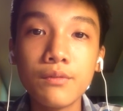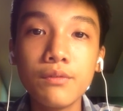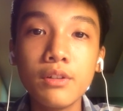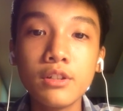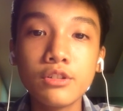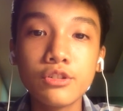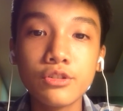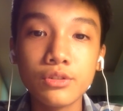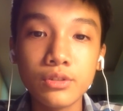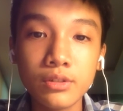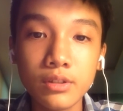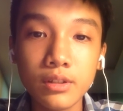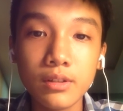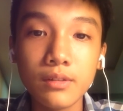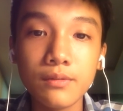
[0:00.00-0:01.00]

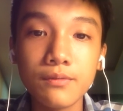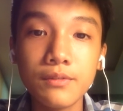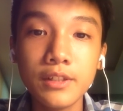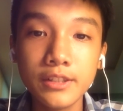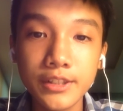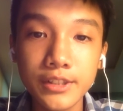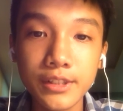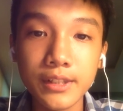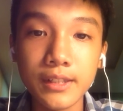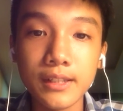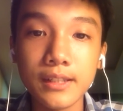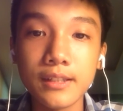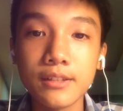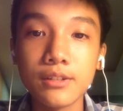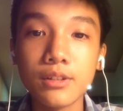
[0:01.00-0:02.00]
Vincent
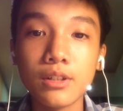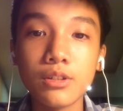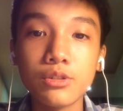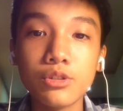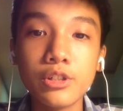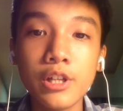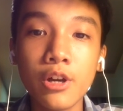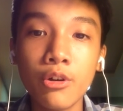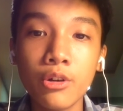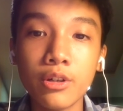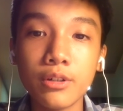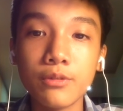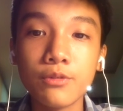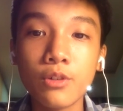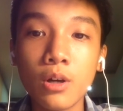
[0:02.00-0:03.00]

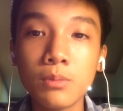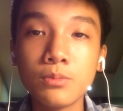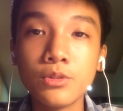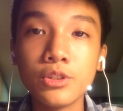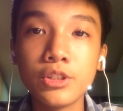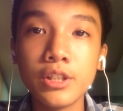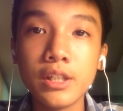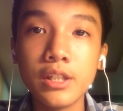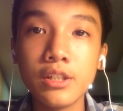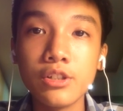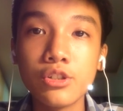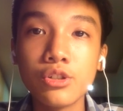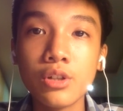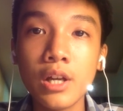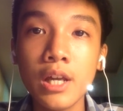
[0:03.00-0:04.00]
Derouand from
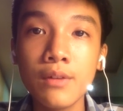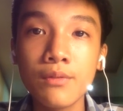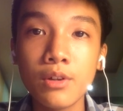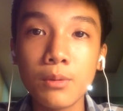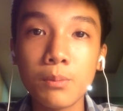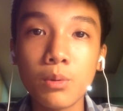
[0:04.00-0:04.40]
the Geneva